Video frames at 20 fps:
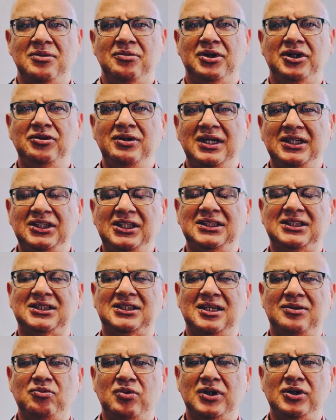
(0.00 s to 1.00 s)
but you're actually
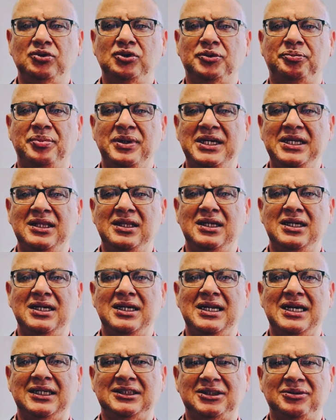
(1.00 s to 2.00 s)
someone who's been there
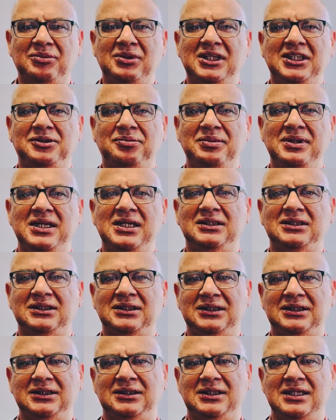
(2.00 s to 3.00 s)
and had similar
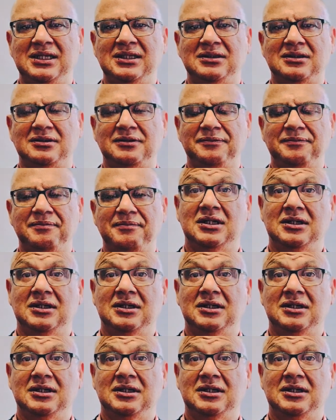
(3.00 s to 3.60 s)
experiences as theirs.